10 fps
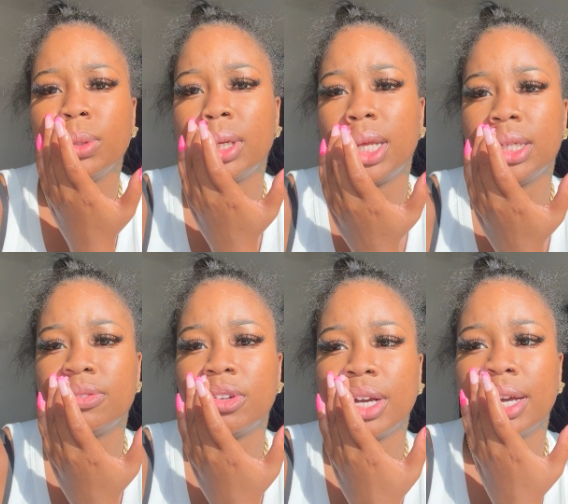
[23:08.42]
we're gonna end
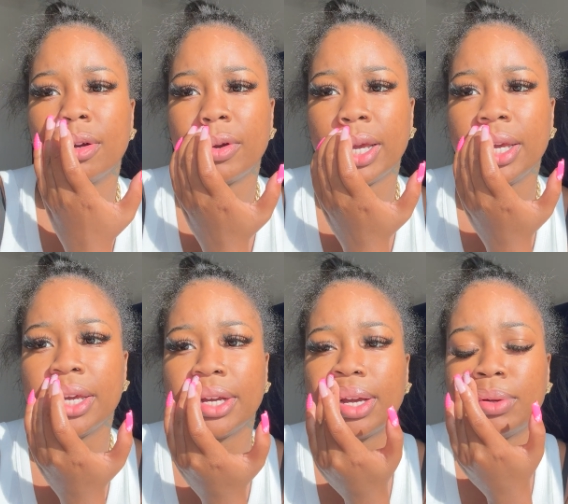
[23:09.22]
this vlog out right
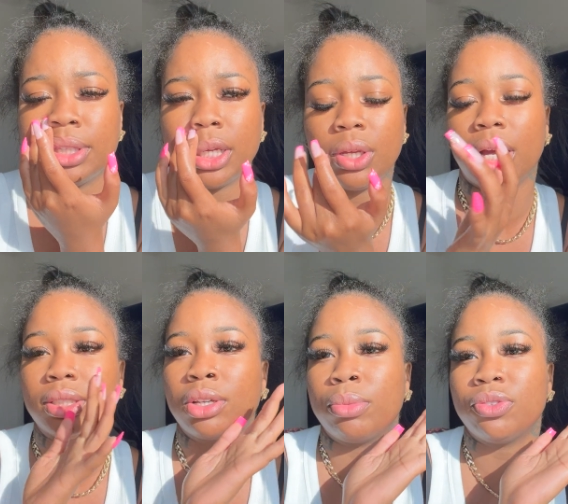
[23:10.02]
here. I wanna thank you
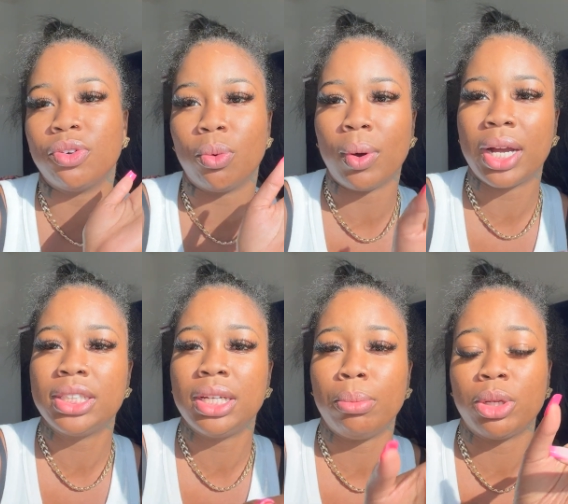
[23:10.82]
guys so much for
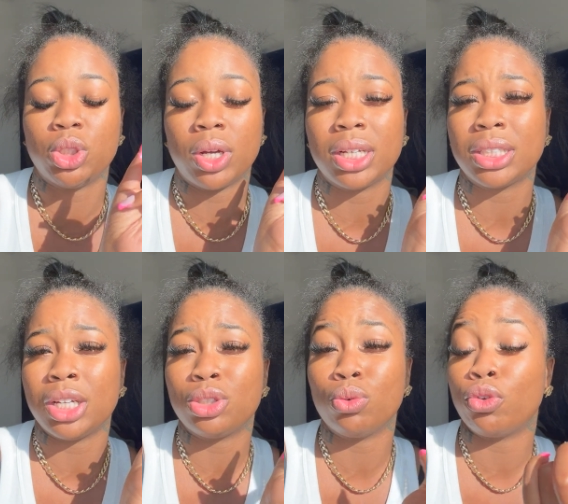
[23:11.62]
watching. Make sure you guys
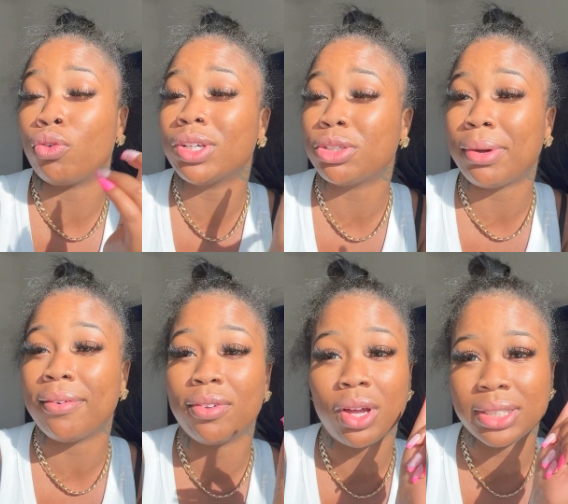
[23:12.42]
stay tuned for the rest of my
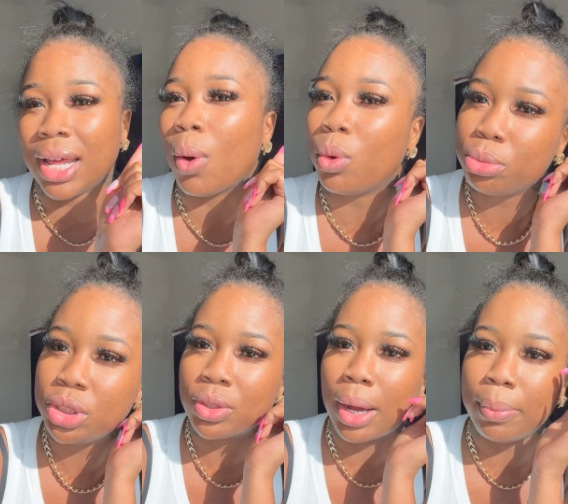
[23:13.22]
vlogs that I will be
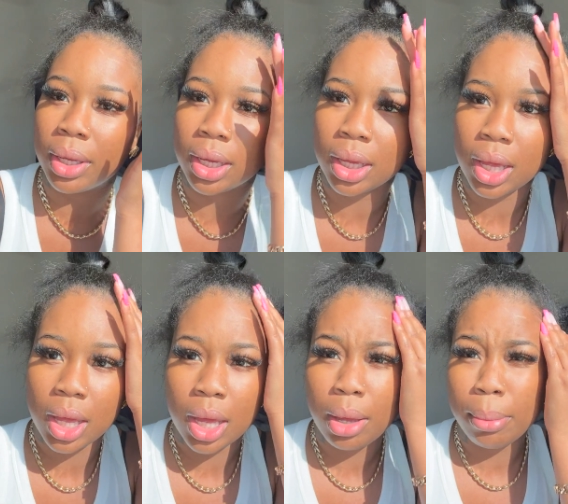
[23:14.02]
dropping.
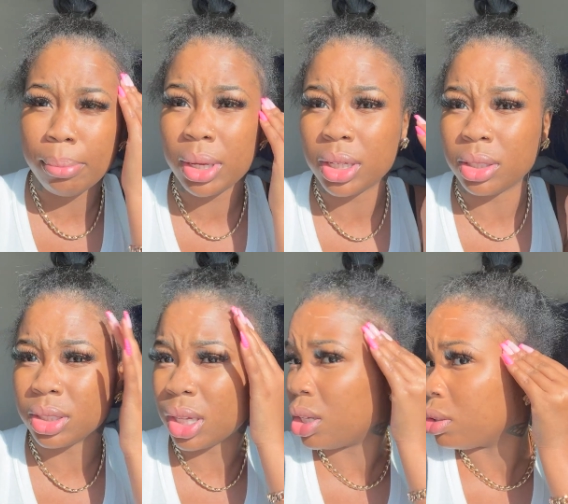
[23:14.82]
My hair
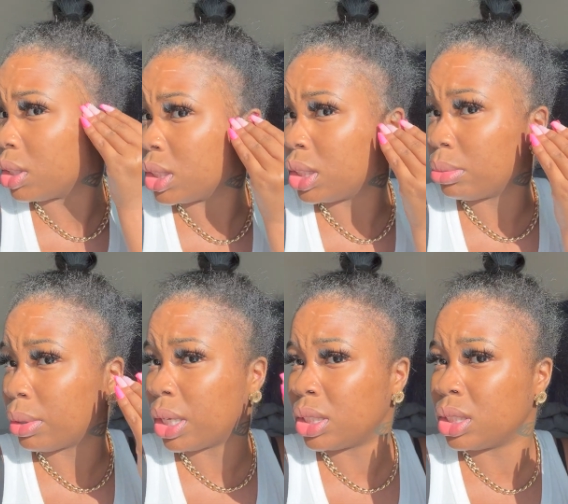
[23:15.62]
looks hella crazy.
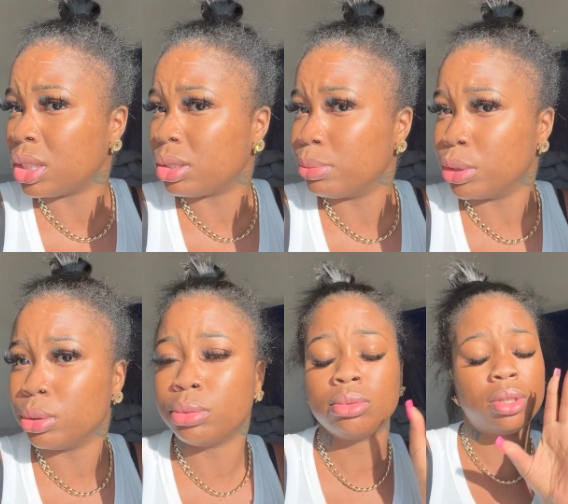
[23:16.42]
My edges,
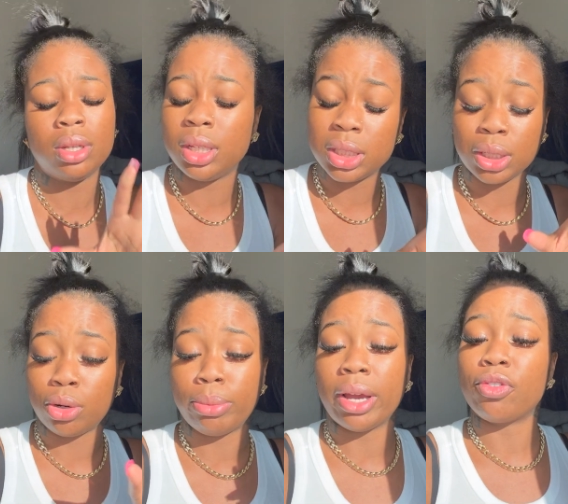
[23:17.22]
boo, needs to
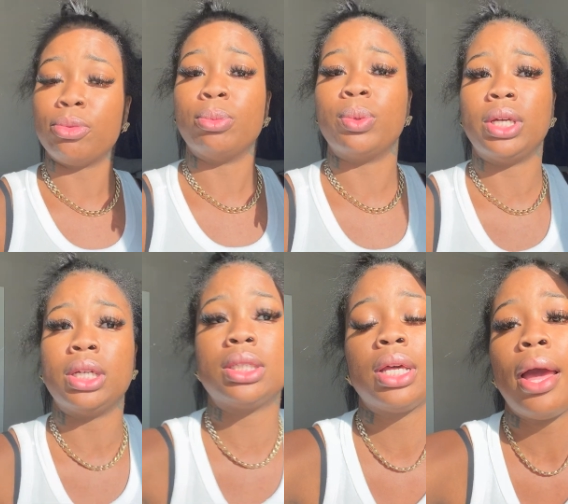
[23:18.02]
go back from the
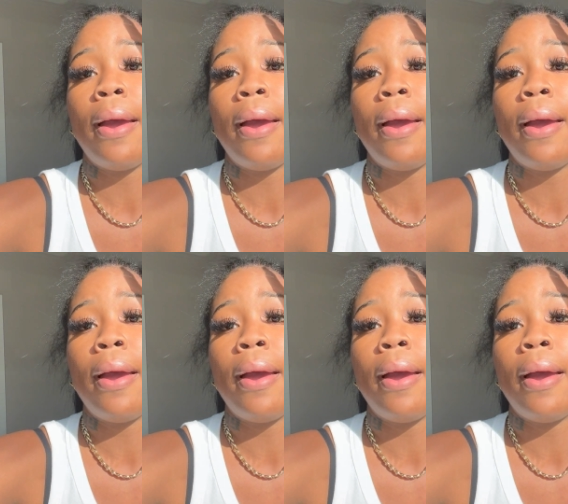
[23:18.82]
wigs.